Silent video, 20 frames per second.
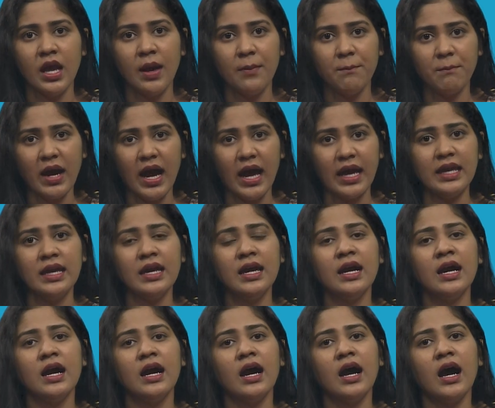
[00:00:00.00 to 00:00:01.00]
By
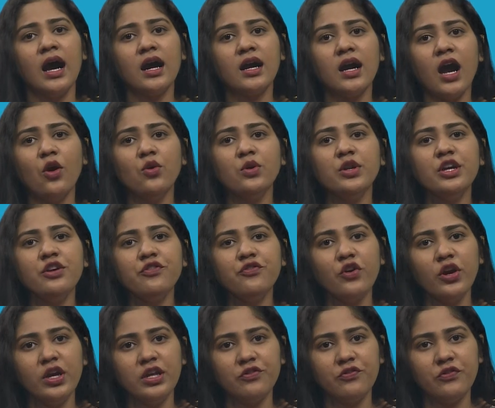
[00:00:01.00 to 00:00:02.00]
accounting
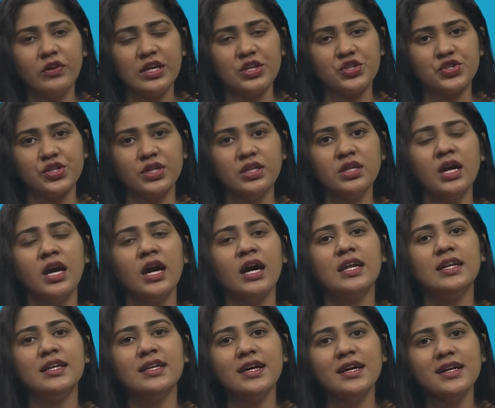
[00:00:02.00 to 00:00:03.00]
for inflation,
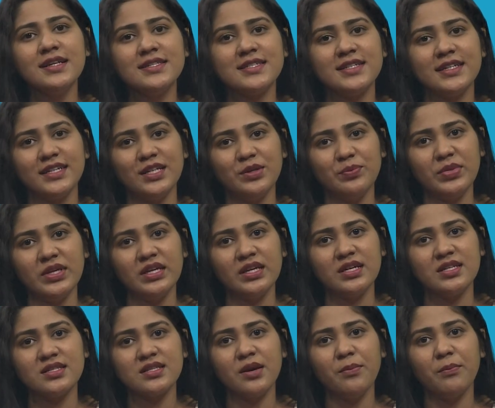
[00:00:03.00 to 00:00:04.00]
real GDP
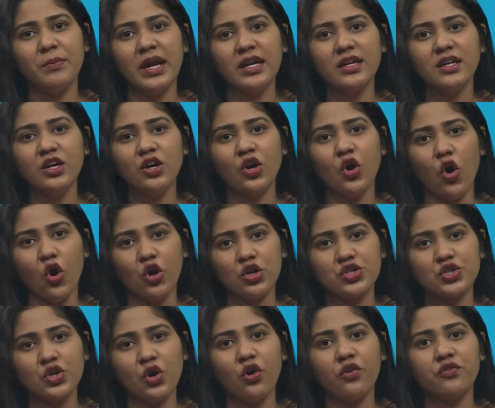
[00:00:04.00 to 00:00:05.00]
is a better
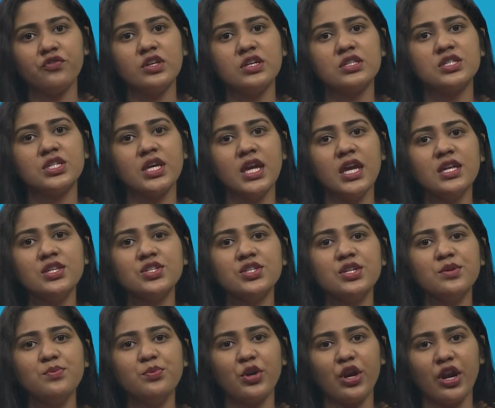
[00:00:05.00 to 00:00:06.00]
gauge of the change
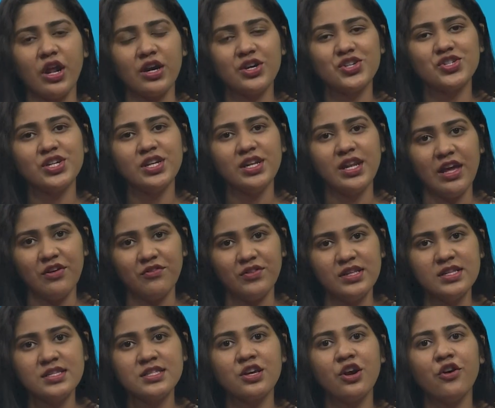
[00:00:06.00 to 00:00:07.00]
in production
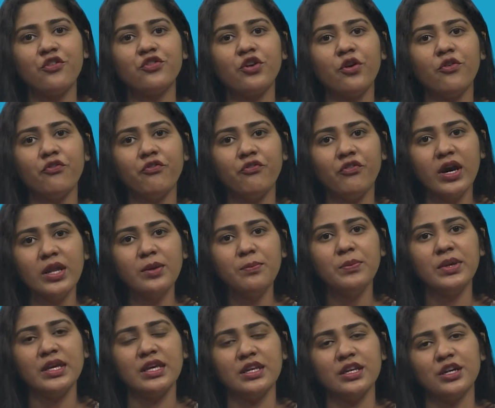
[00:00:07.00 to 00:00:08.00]
levels from one
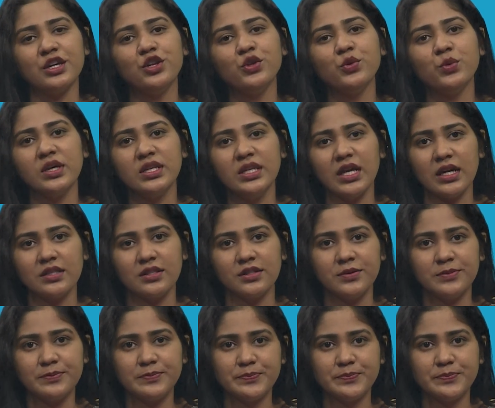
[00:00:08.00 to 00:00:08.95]
period to another.